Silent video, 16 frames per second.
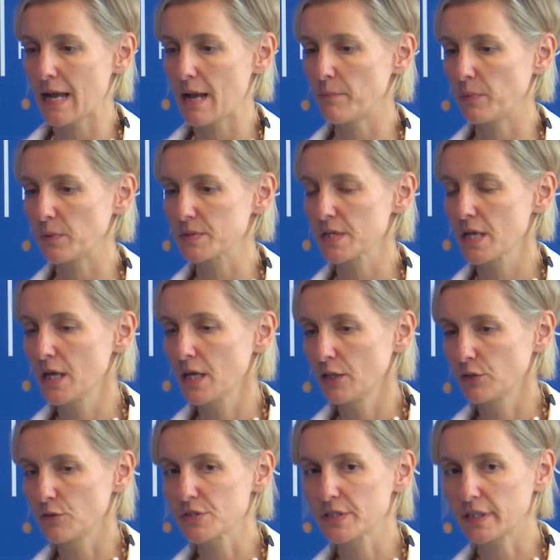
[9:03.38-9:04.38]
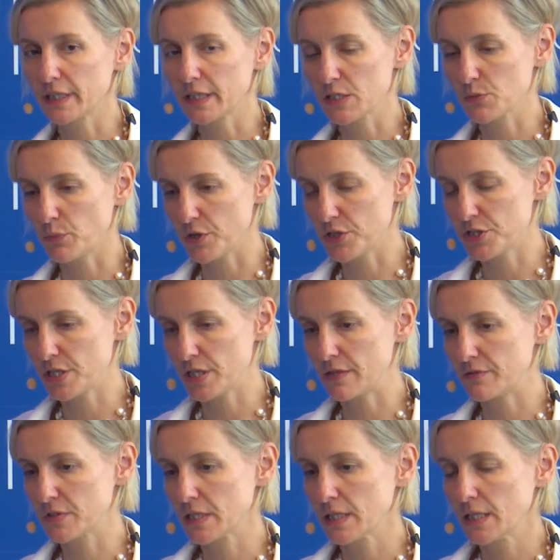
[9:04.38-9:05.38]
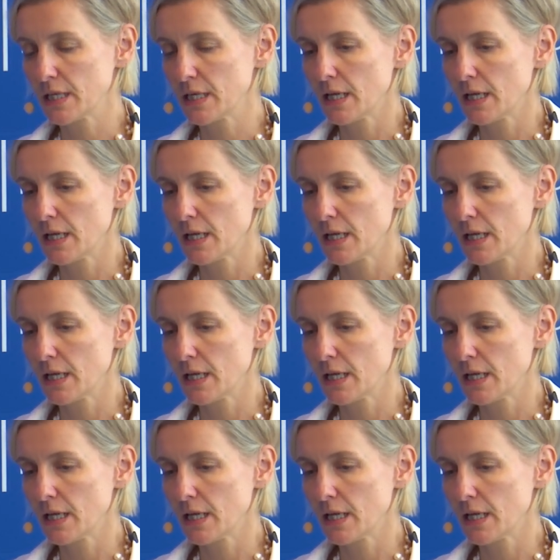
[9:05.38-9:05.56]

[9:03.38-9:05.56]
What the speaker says: examples, those targets were achieved.